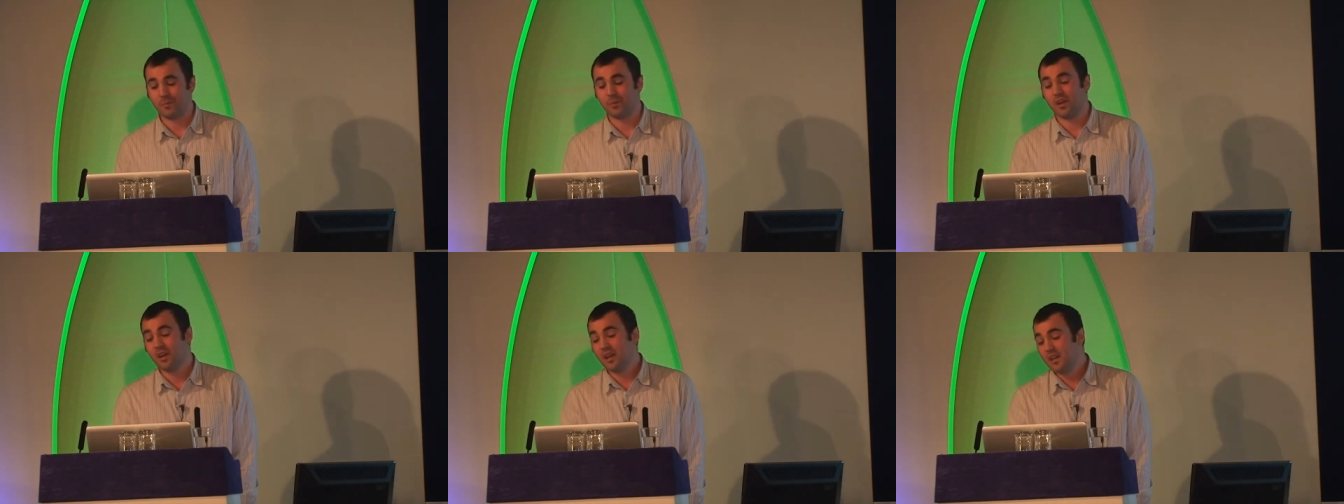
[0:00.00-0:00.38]

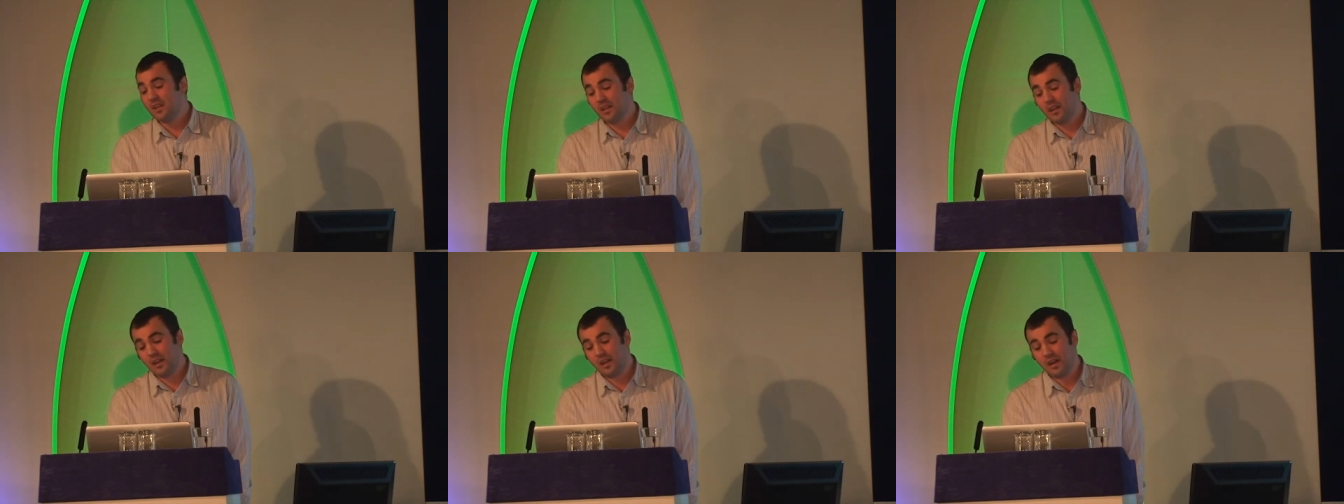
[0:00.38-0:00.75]
But
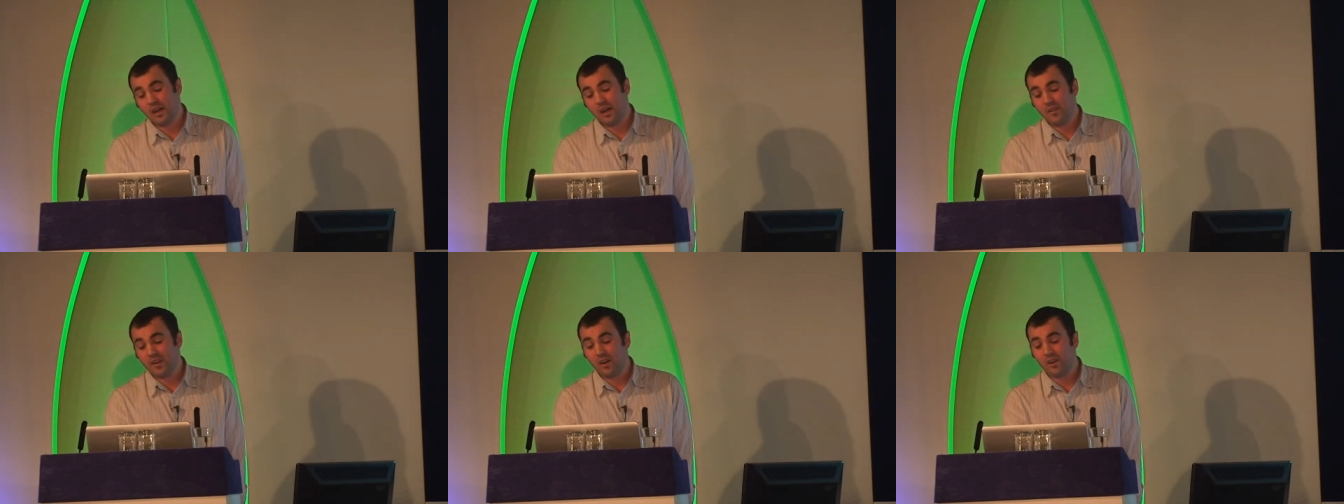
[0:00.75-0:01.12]

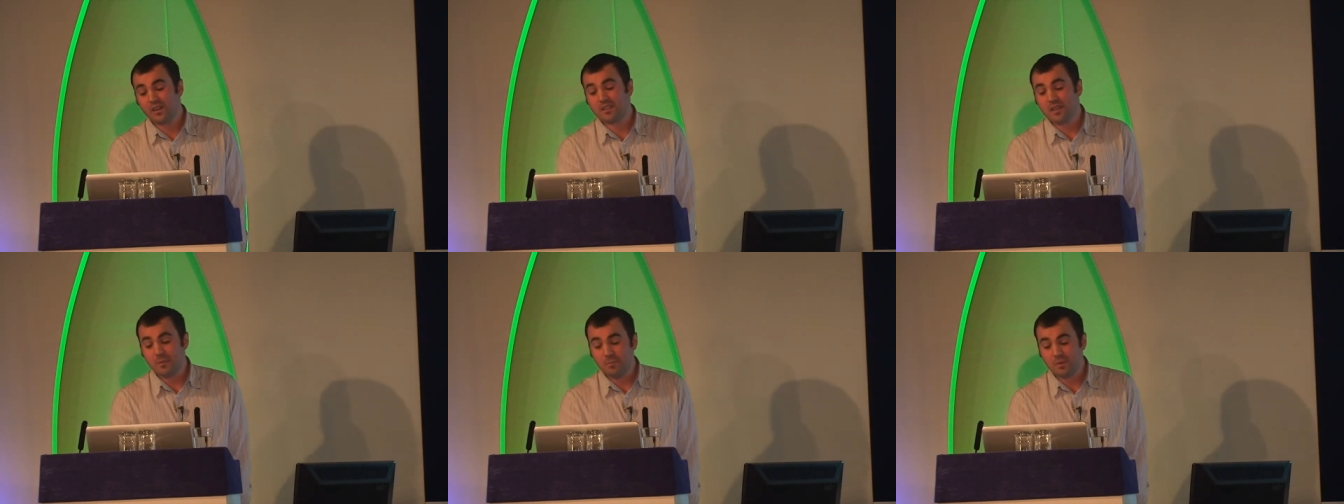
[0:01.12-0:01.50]
and then only
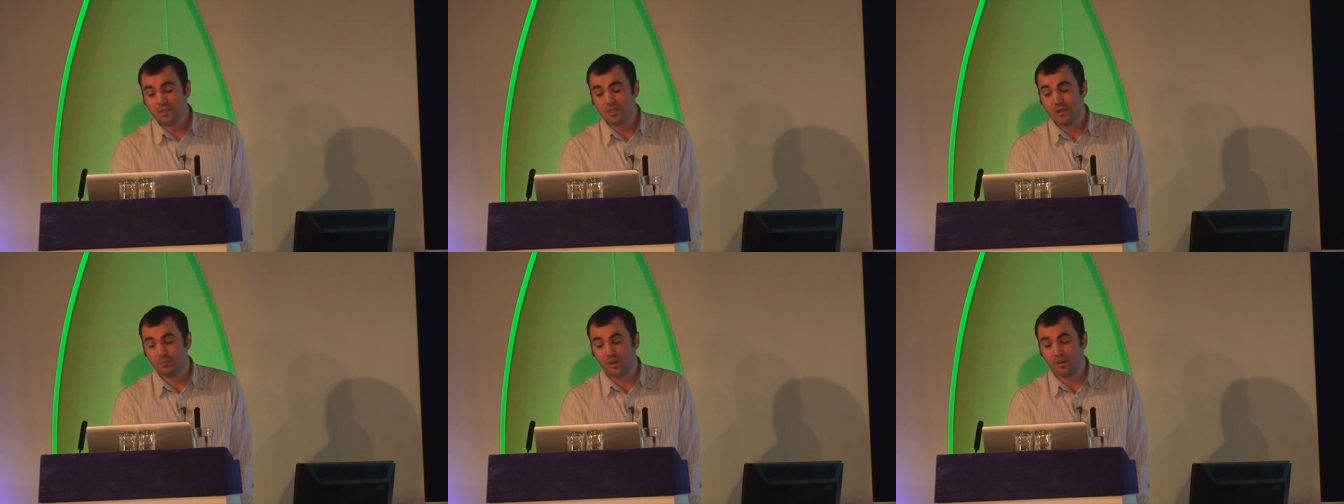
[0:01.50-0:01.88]

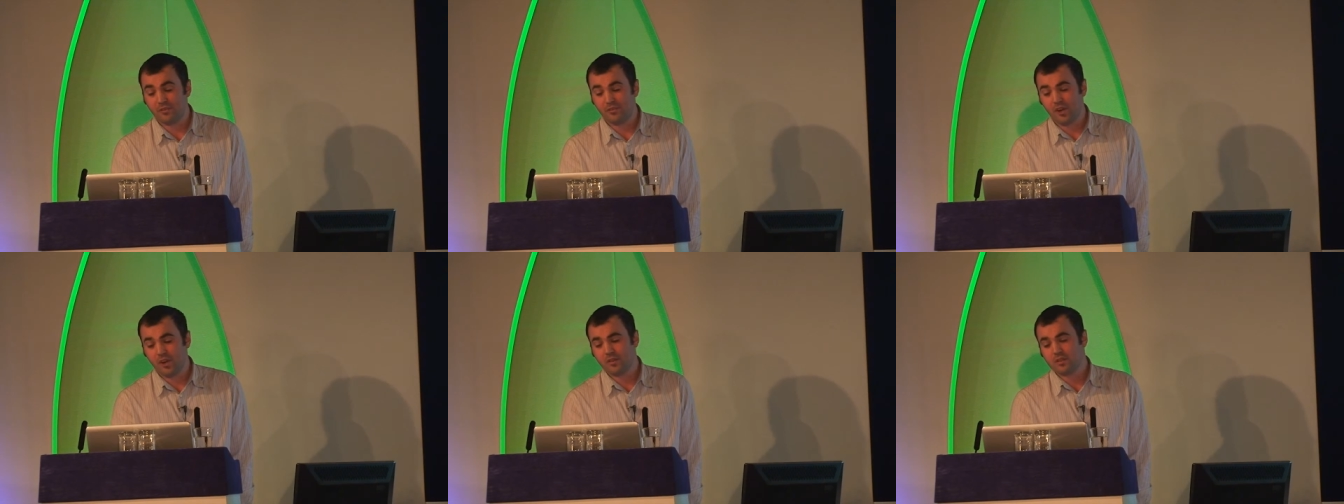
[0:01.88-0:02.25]
10% by
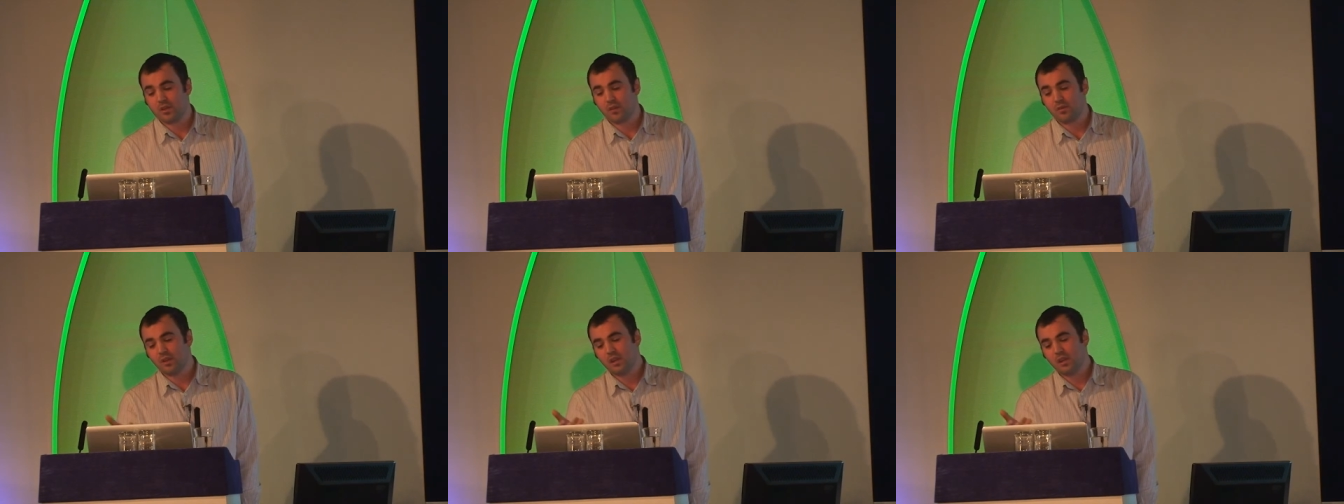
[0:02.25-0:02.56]
phone. So